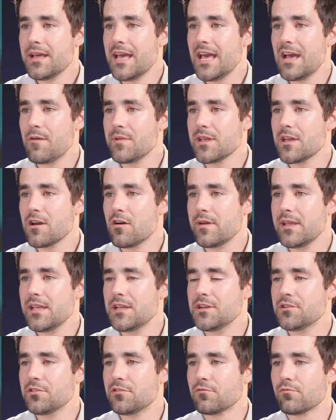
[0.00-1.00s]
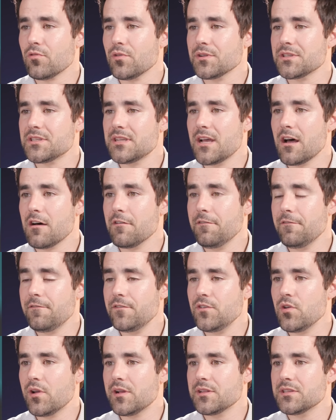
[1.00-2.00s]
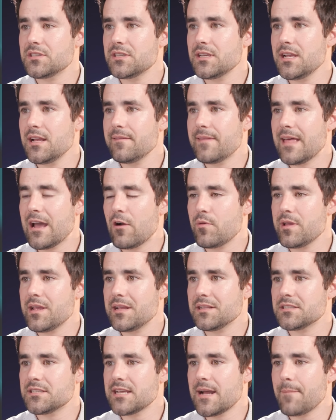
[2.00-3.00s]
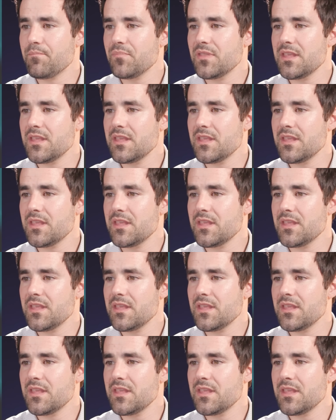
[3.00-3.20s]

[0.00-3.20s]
and we go into the rule itself, you can see that we can set